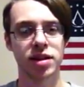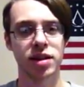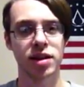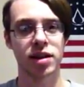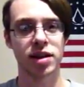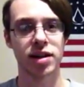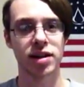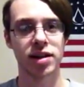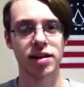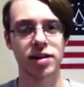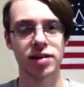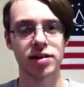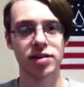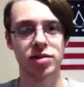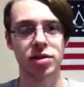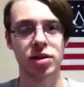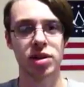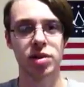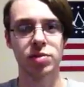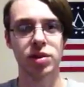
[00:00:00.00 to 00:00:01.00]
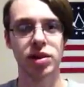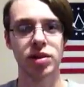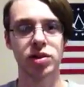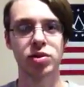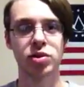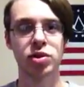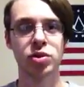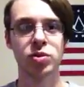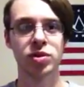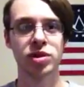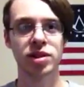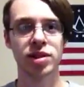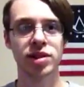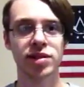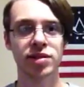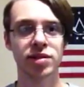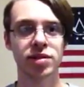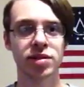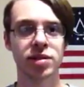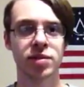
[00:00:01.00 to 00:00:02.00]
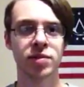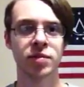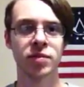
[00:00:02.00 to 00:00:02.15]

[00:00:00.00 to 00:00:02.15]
I started my YouTube channel.